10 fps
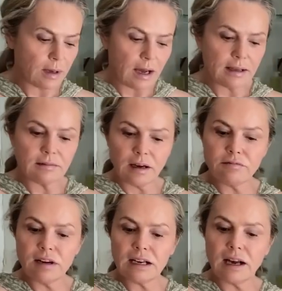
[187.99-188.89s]
But I
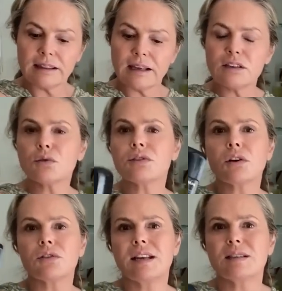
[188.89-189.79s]
really like that. It's also
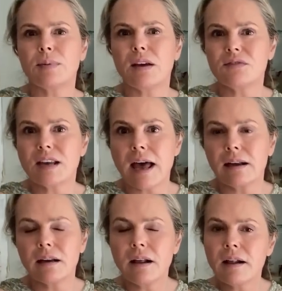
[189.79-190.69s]
got an SPF
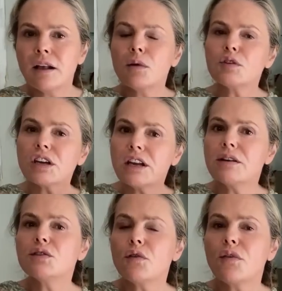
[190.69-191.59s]
10, which I know
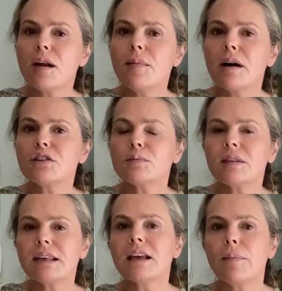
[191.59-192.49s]
is not very much,
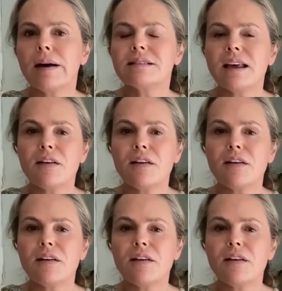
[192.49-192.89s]
but think about it.